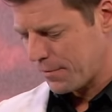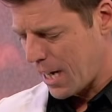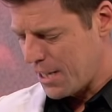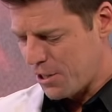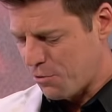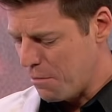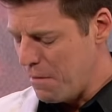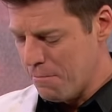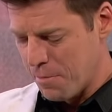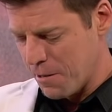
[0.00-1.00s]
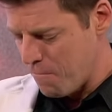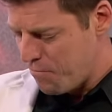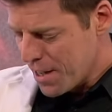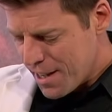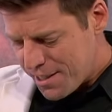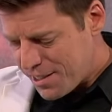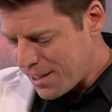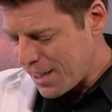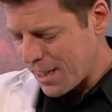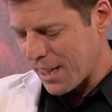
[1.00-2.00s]
I just remember
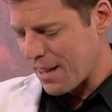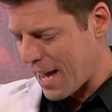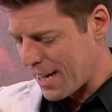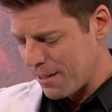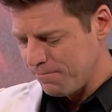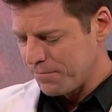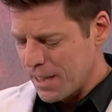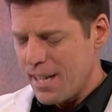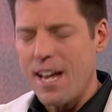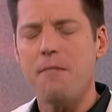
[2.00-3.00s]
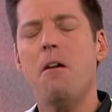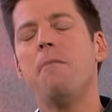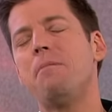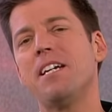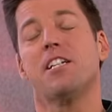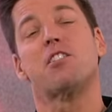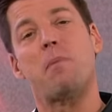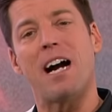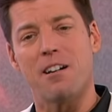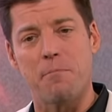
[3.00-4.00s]
seeing that and being
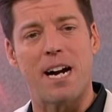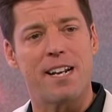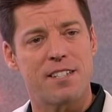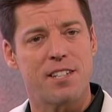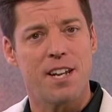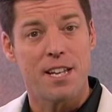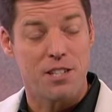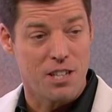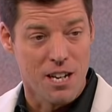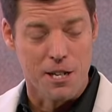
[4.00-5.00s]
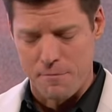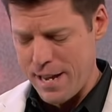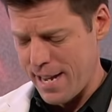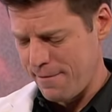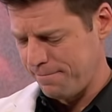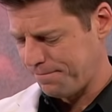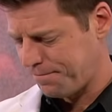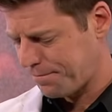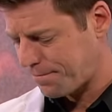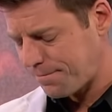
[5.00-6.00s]
inspired by it as a younger man.
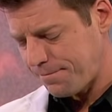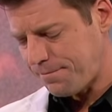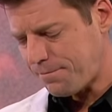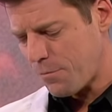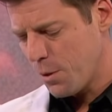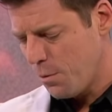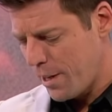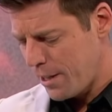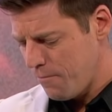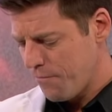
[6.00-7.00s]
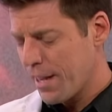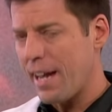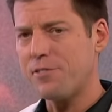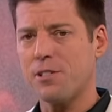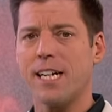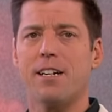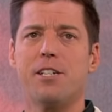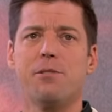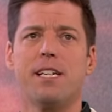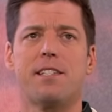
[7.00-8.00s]
Well, after I
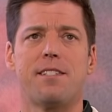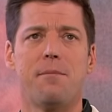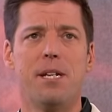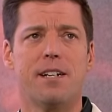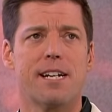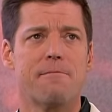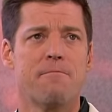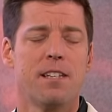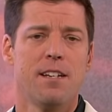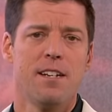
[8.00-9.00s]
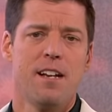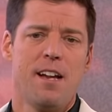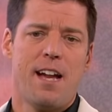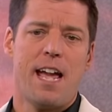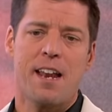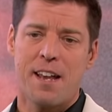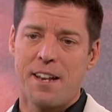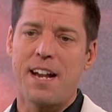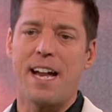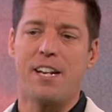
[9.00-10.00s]
graduated seminary, Hannah
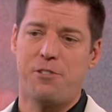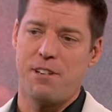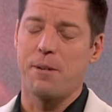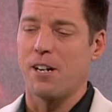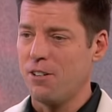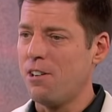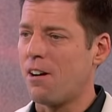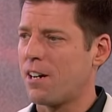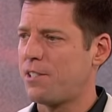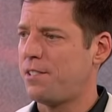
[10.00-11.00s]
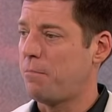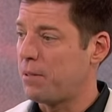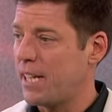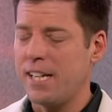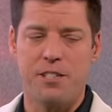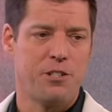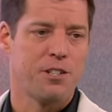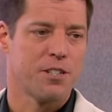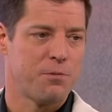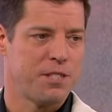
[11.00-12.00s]
and I had a dream on our own hearts to plant a church.